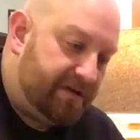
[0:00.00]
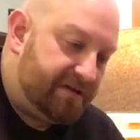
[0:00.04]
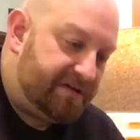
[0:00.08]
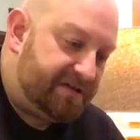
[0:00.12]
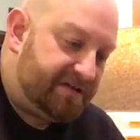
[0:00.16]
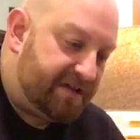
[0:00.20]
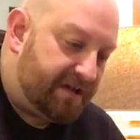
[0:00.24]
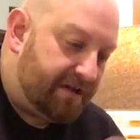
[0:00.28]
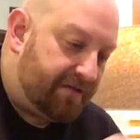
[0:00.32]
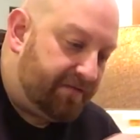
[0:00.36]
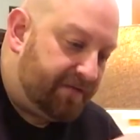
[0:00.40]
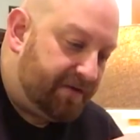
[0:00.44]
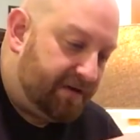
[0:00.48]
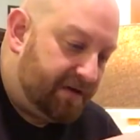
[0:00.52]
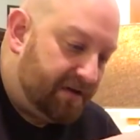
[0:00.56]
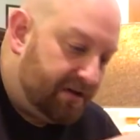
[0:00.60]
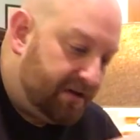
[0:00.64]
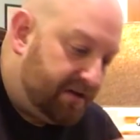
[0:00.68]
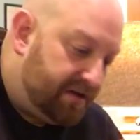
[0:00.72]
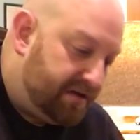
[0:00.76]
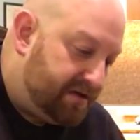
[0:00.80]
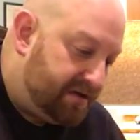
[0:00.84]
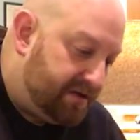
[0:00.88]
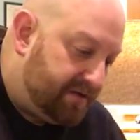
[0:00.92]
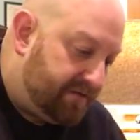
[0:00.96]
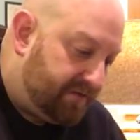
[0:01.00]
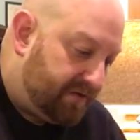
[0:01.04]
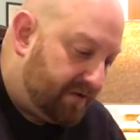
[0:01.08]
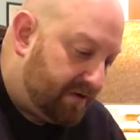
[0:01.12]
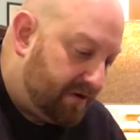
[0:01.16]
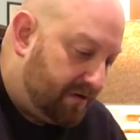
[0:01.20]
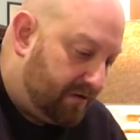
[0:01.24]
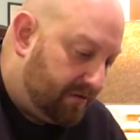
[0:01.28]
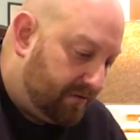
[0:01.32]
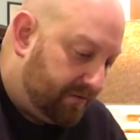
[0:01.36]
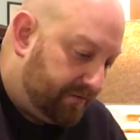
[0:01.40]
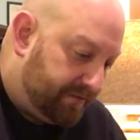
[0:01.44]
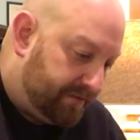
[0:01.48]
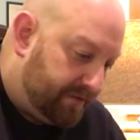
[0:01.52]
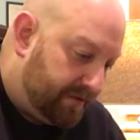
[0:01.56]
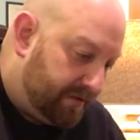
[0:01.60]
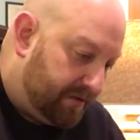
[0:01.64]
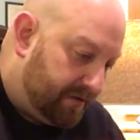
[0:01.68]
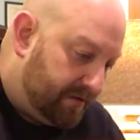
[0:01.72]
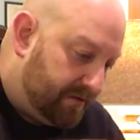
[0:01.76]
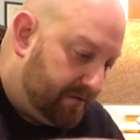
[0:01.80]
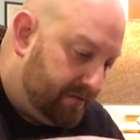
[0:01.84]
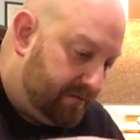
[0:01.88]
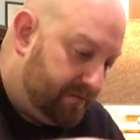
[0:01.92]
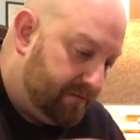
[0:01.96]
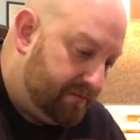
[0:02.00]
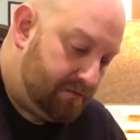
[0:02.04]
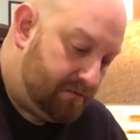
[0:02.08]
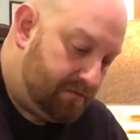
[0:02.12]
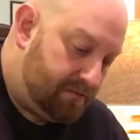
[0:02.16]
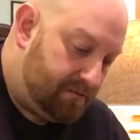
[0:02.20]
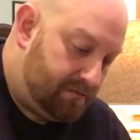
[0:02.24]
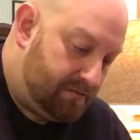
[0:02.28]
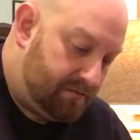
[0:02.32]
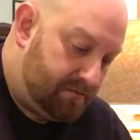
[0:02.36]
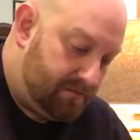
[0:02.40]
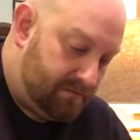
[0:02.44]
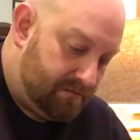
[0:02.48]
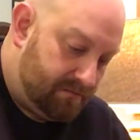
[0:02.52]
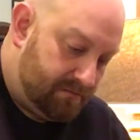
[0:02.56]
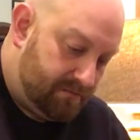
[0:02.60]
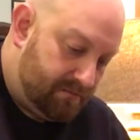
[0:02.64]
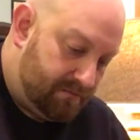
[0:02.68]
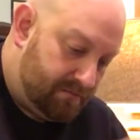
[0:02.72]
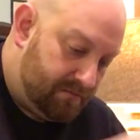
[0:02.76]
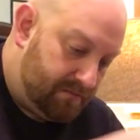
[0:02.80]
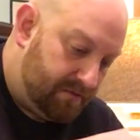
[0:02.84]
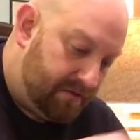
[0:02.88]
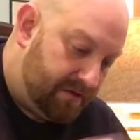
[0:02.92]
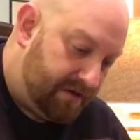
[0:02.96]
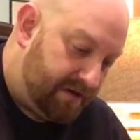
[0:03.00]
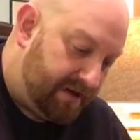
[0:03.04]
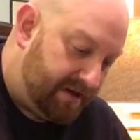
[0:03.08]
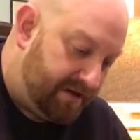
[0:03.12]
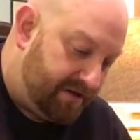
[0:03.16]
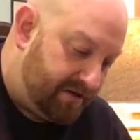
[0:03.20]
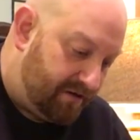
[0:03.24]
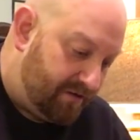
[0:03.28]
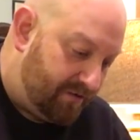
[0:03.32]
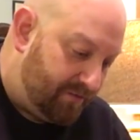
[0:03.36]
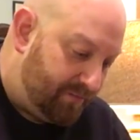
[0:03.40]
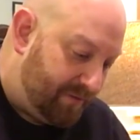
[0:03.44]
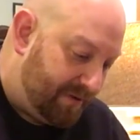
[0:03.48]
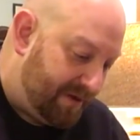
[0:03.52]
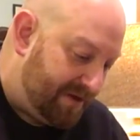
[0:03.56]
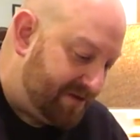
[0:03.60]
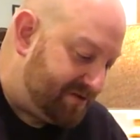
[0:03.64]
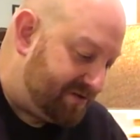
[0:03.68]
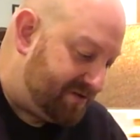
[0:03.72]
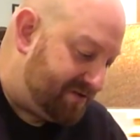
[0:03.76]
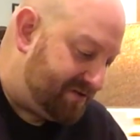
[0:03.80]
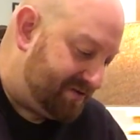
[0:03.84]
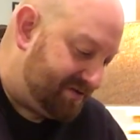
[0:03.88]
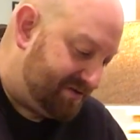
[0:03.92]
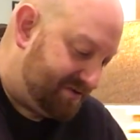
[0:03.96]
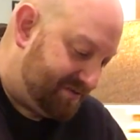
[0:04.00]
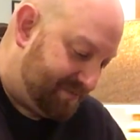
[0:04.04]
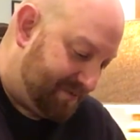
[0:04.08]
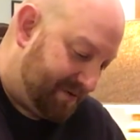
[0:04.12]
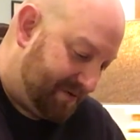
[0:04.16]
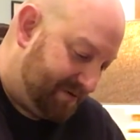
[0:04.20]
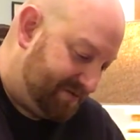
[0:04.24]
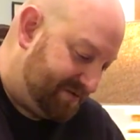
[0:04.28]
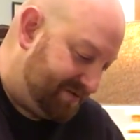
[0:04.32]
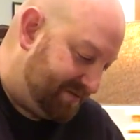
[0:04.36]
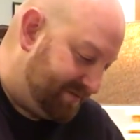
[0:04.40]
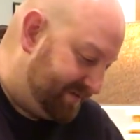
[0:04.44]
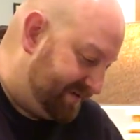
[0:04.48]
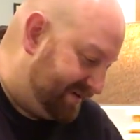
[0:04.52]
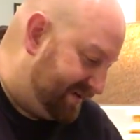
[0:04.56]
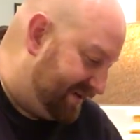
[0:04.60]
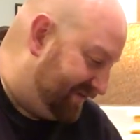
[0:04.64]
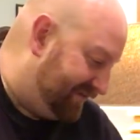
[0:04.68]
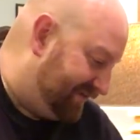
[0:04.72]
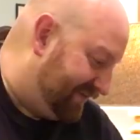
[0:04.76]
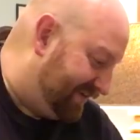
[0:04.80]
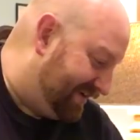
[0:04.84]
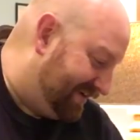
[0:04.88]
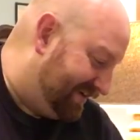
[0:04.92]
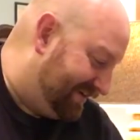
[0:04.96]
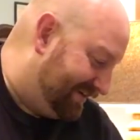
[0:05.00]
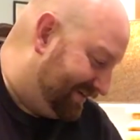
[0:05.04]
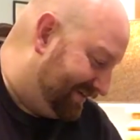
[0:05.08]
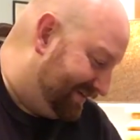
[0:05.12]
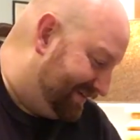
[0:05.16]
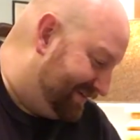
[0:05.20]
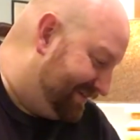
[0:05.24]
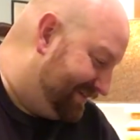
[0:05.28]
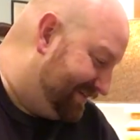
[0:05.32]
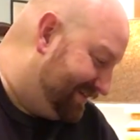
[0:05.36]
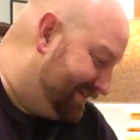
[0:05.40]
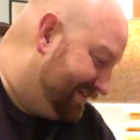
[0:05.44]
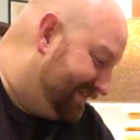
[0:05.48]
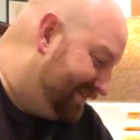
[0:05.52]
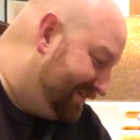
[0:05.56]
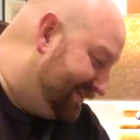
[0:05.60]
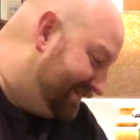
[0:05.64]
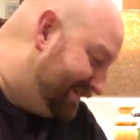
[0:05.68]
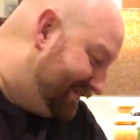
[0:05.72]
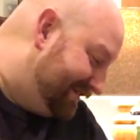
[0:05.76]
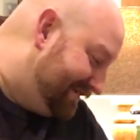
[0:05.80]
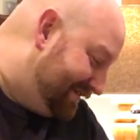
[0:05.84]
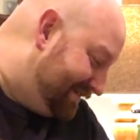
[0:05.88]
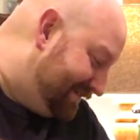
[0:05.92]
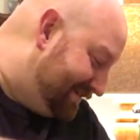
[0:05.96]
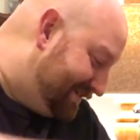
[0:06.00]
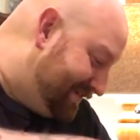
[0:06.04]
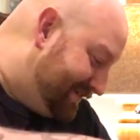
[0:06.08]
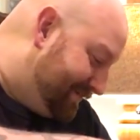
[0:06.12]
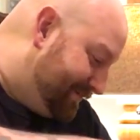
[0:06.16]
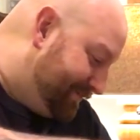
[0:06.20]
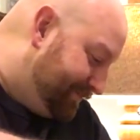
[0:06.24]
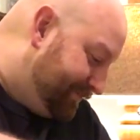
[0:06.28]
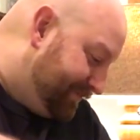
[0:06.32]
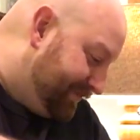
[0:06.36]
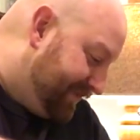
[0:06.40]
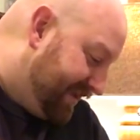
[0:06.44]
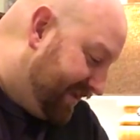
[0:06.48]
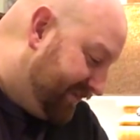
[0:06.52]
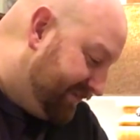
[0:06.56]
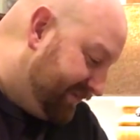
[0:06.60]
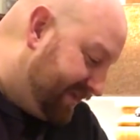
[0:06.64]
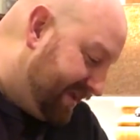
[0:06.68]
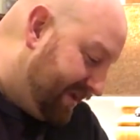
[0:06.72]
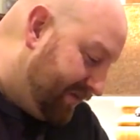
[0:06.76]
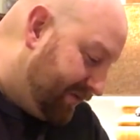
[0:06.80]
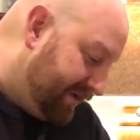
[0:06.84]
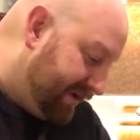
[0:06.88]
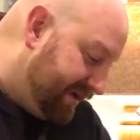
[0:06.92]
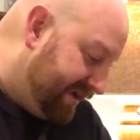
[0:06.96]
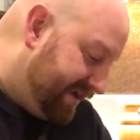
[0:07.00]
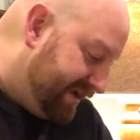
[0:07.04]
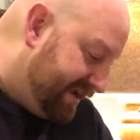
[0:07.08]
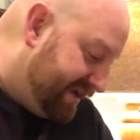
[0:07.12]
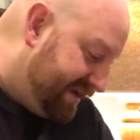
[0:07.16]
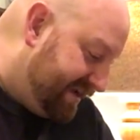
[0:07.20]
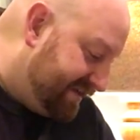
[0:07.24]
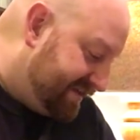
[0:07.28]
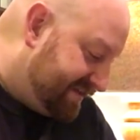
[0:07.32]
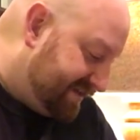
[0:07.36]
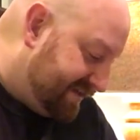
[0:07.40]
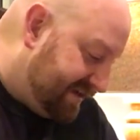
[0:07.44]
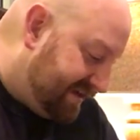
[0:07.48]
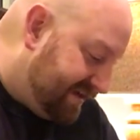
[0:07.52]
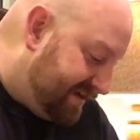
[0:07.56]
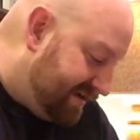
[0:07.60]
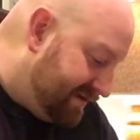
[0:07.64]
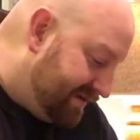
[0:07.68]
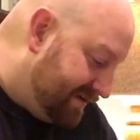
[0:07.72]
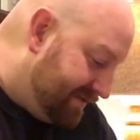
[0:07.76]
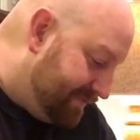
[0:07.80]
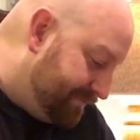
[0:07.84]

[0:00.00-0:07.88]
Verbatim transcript: It's definitely difficult though. And I know, puzzles are supposed to be difficult. If they were easy,